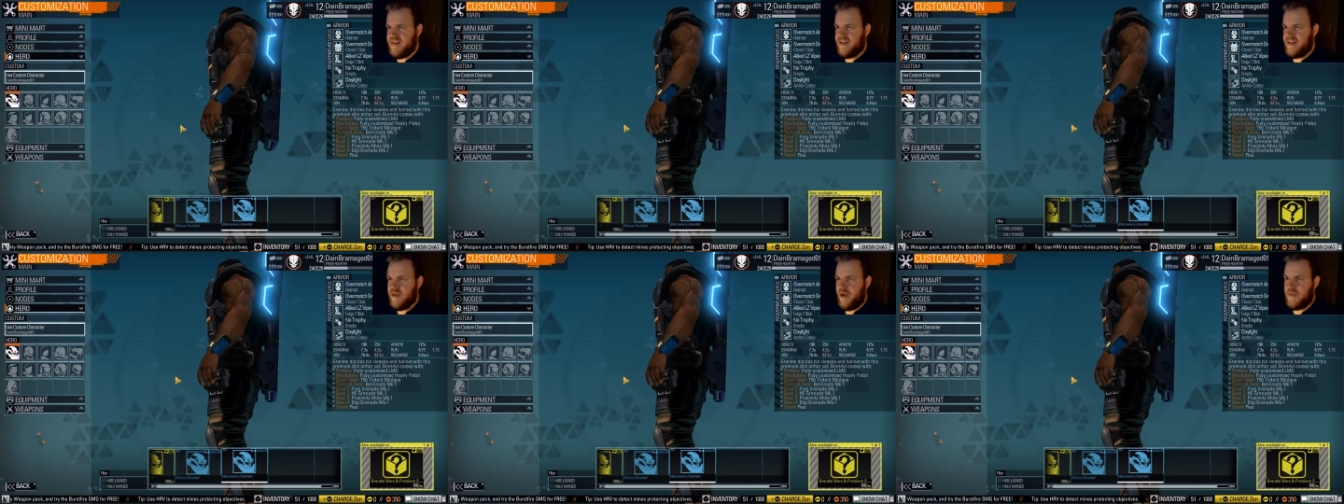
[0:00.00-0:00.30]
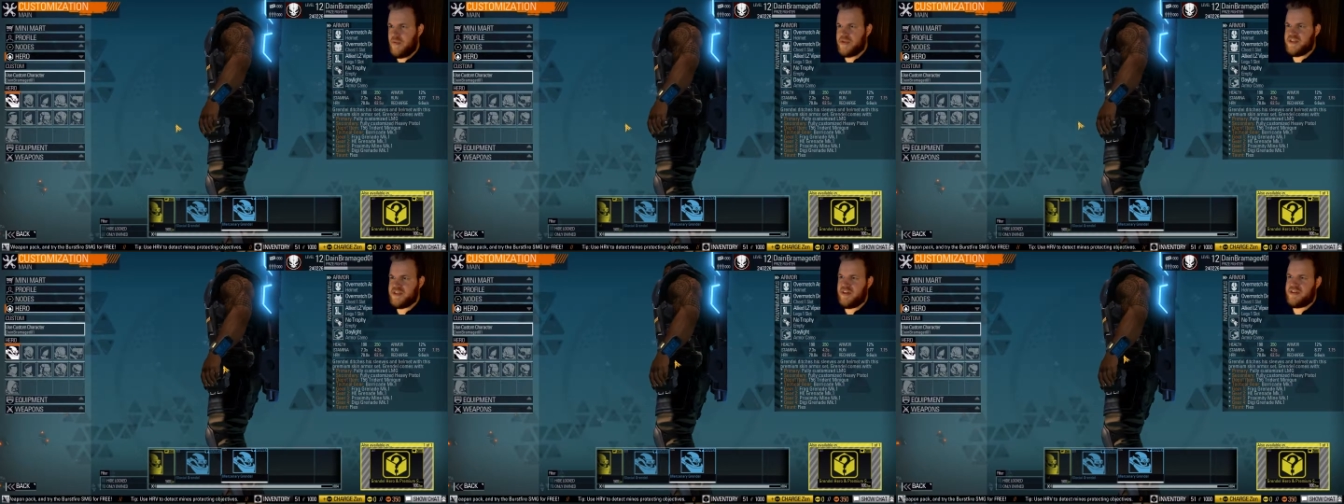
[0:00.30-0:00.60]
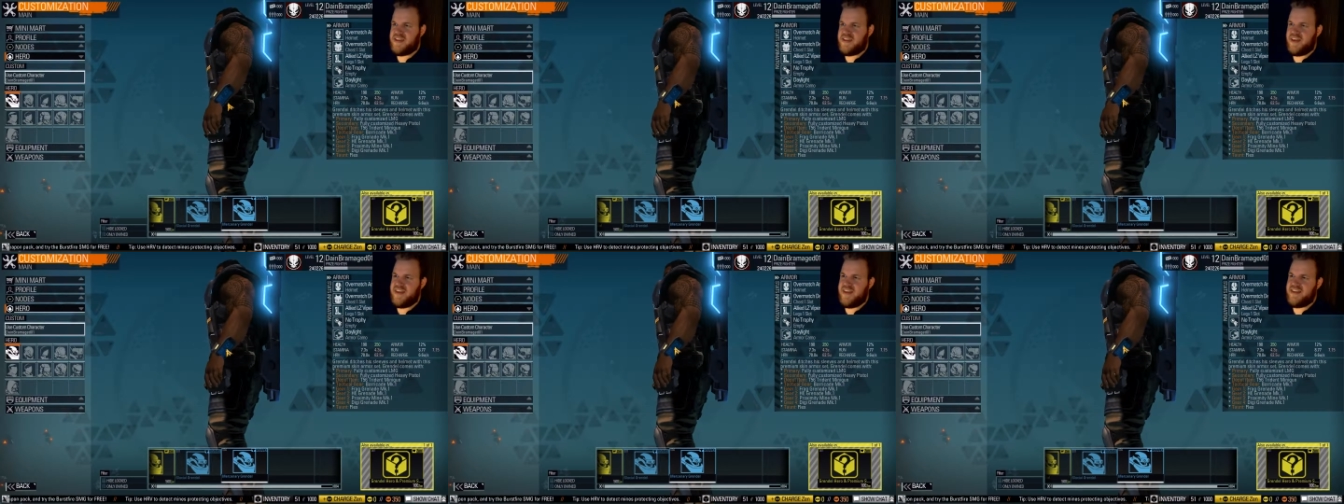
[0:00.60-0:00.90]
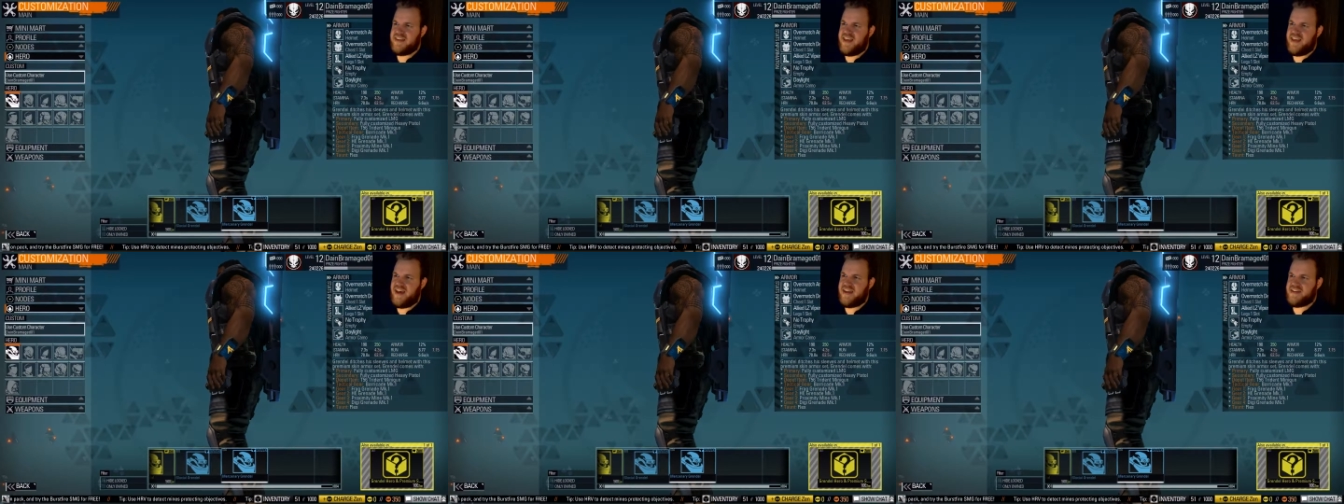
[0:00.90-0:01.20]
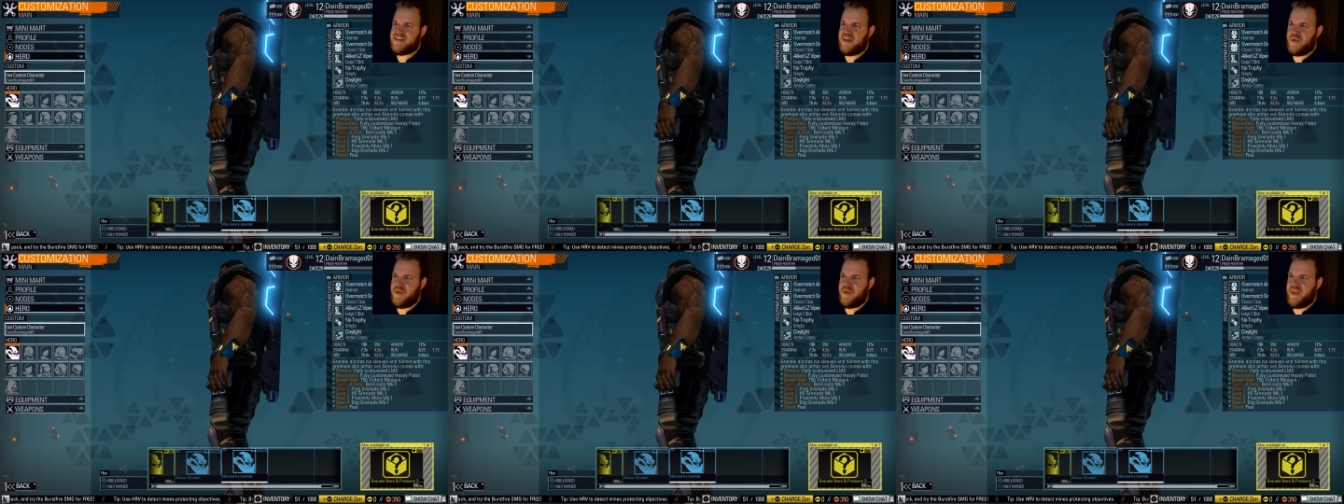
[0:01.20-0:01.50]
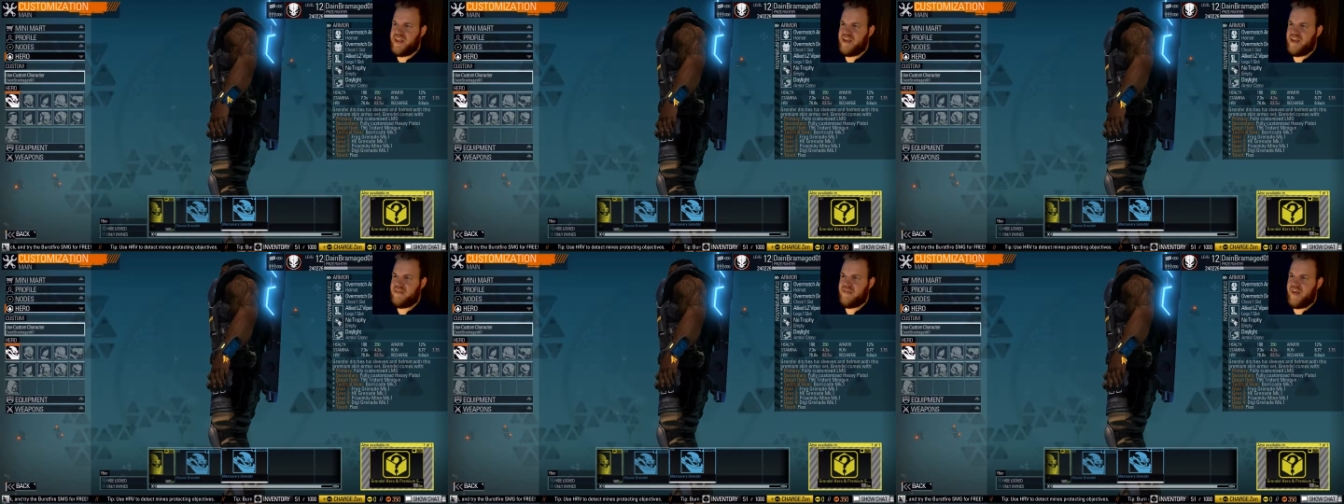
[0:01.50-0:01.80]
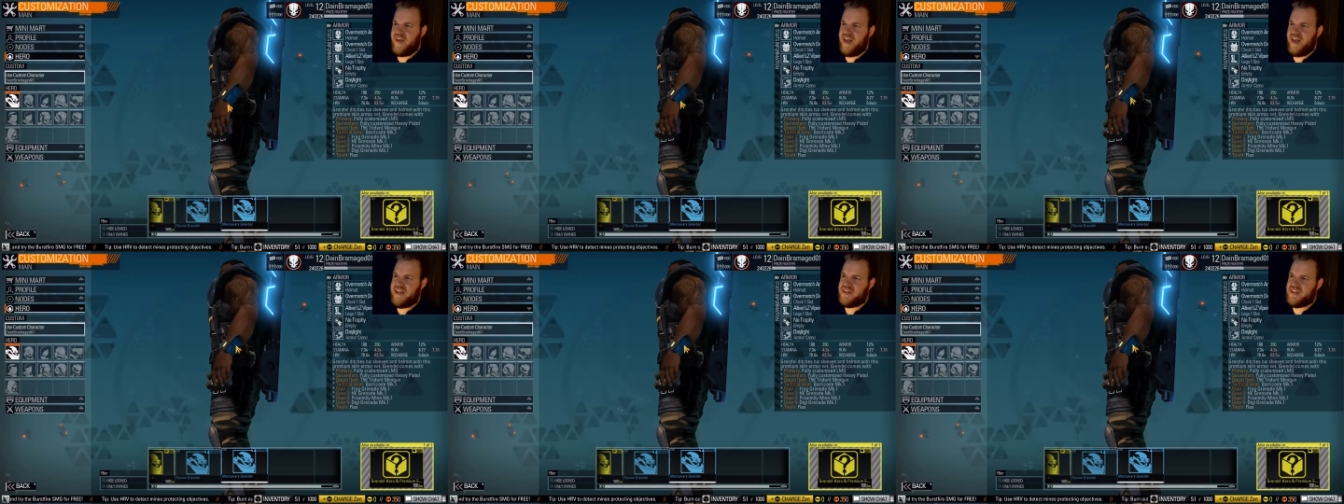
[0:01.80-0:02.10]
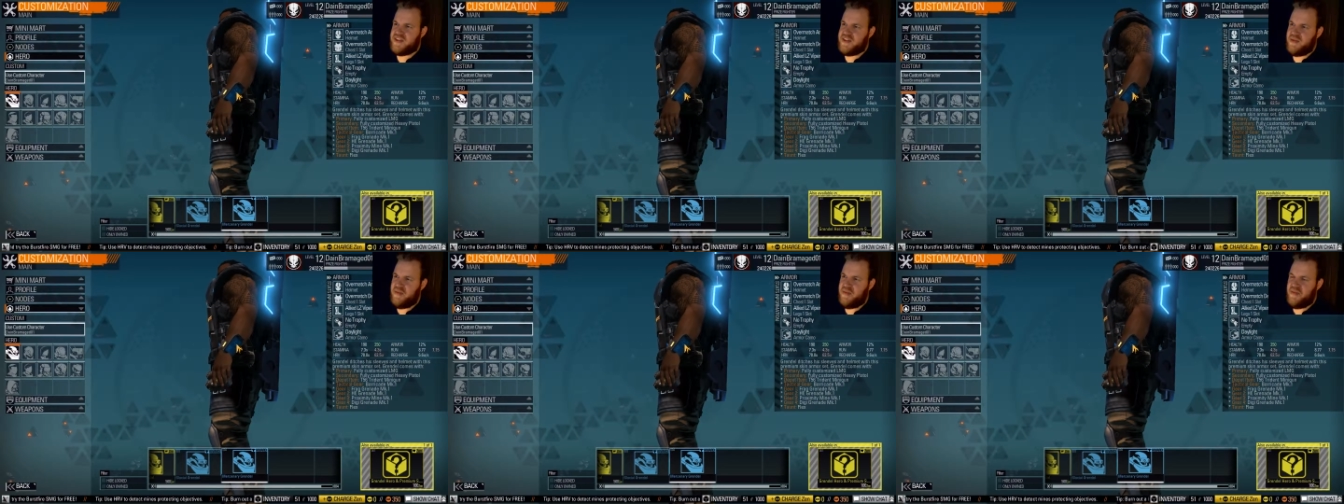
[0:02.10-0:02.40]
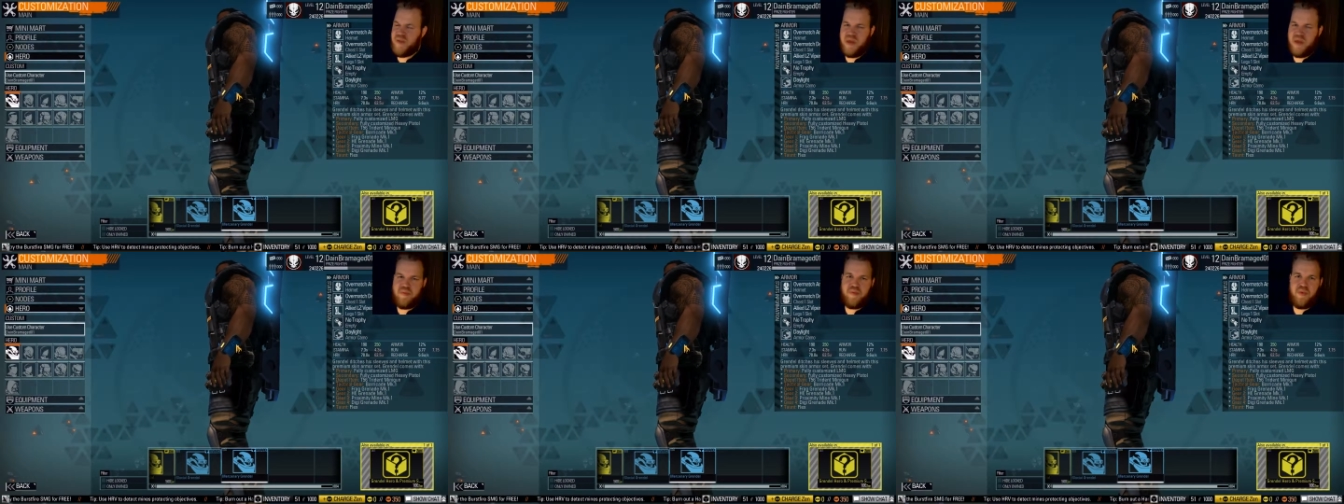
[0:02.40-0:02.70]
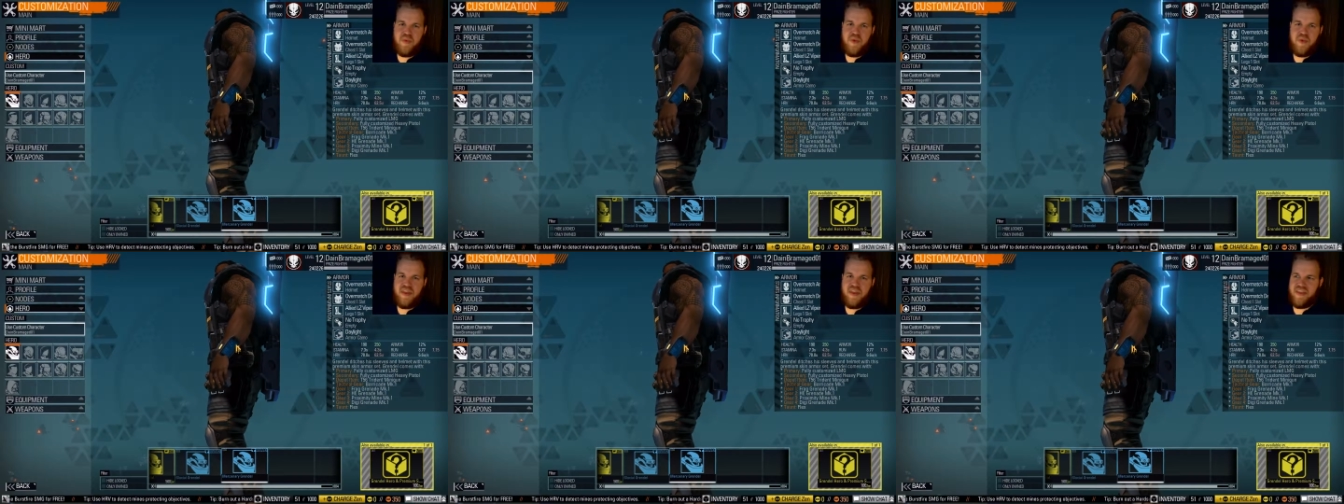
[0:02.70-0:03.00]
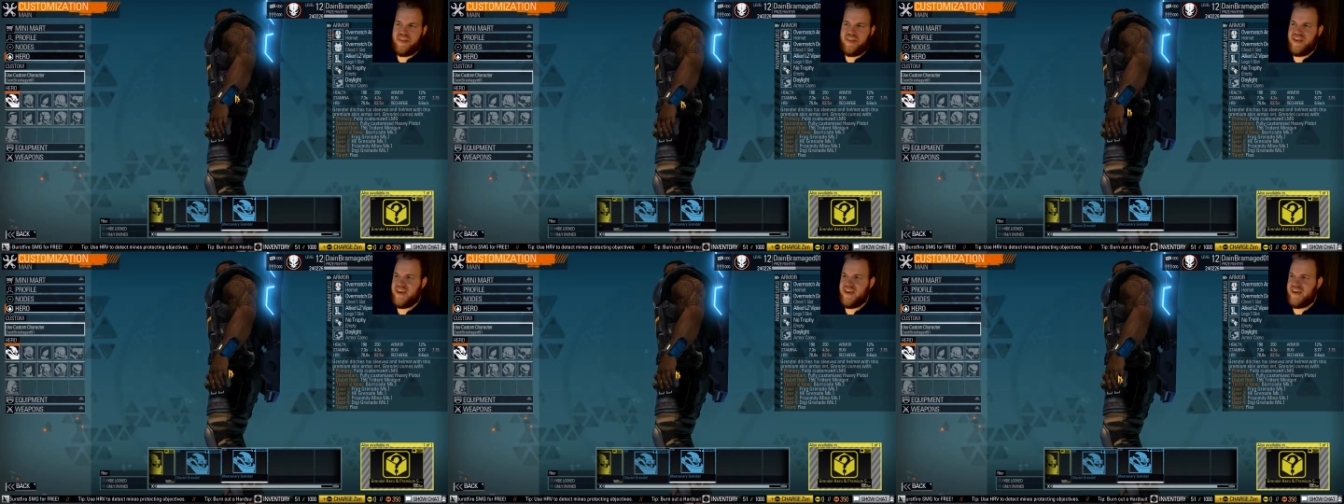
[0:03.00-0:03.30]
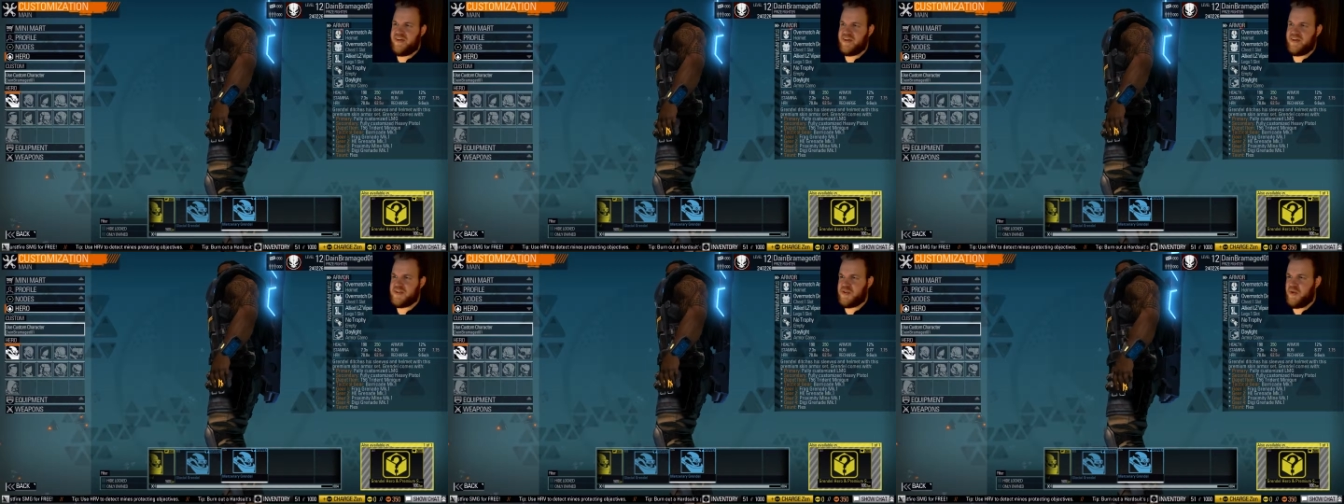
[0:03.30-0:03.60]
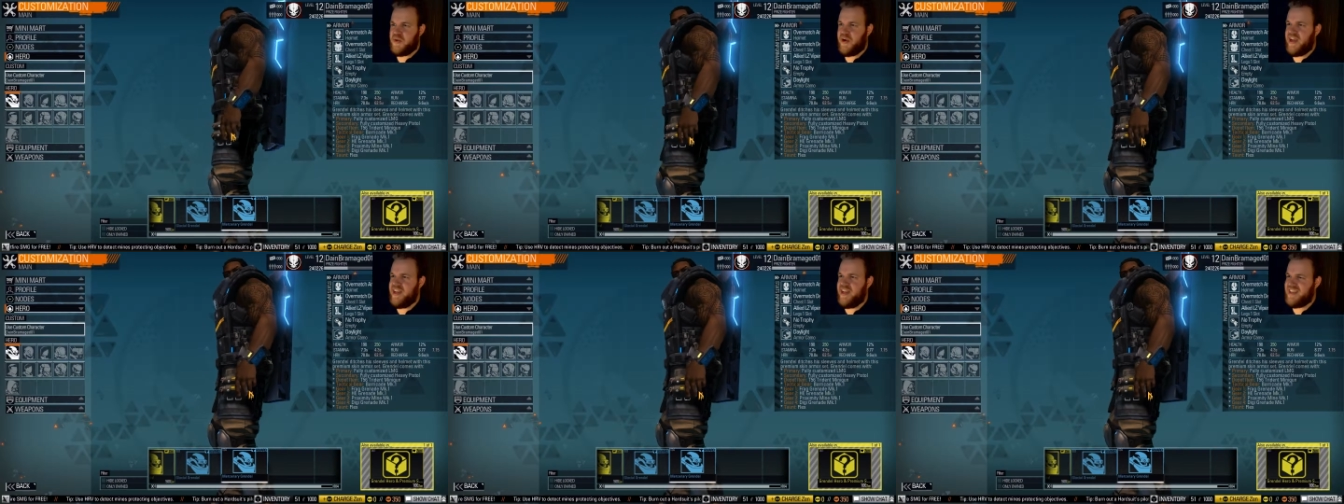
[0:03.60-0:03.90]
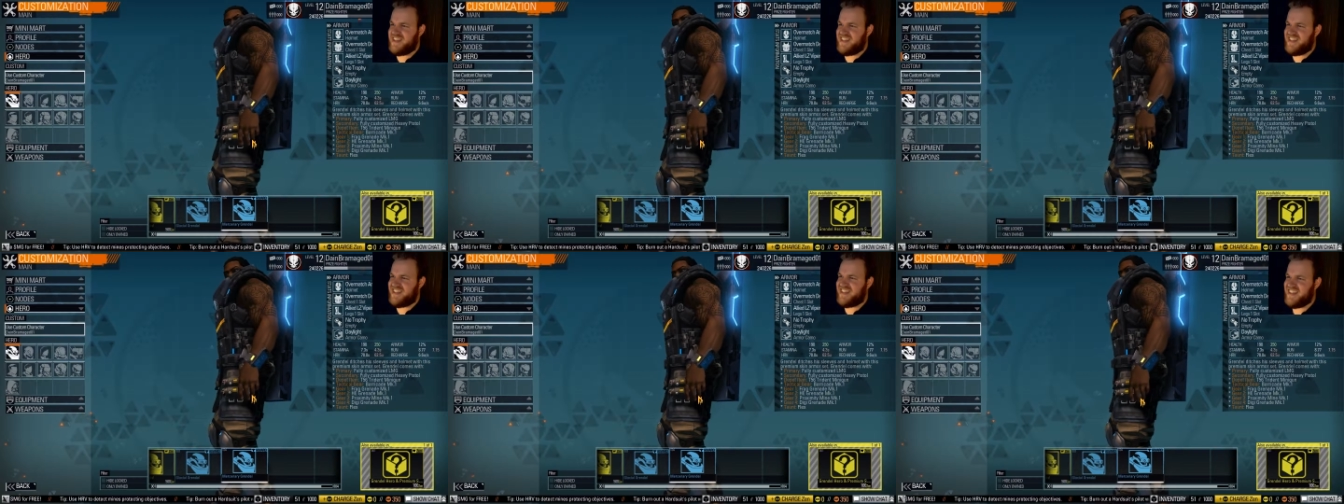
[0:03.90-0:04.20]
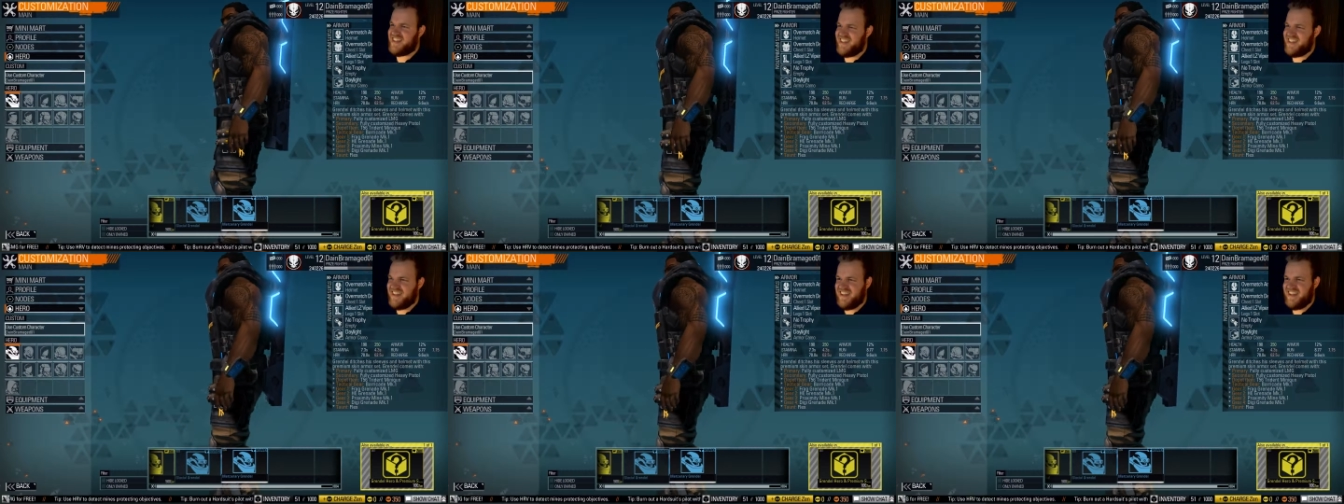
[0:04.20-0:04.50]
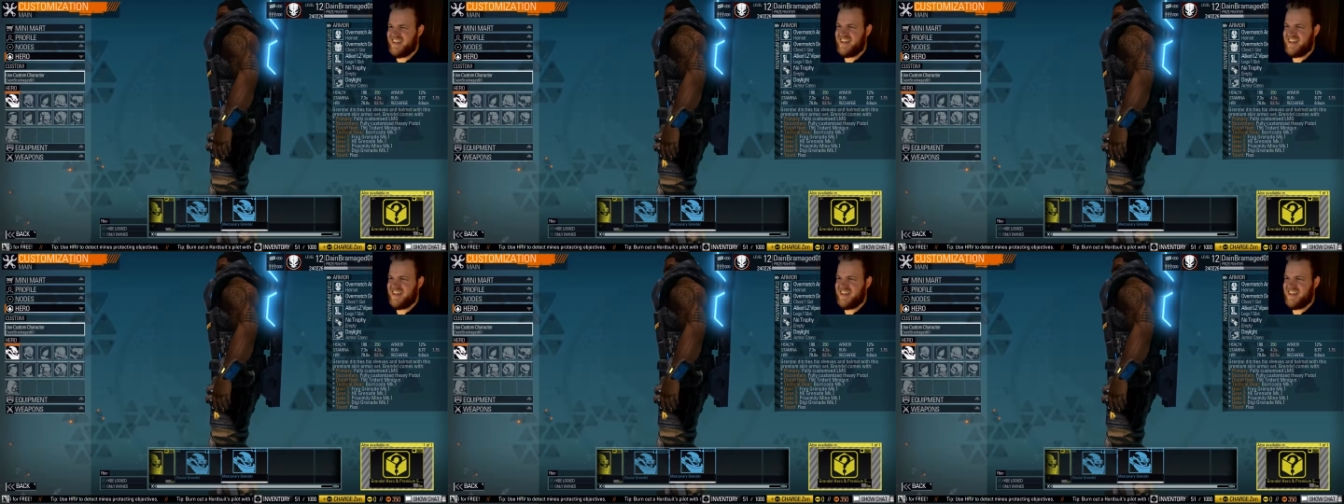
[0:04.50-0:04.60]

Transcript: it almost looks like he's got a really advanced Pip-Boy thing on his wrist.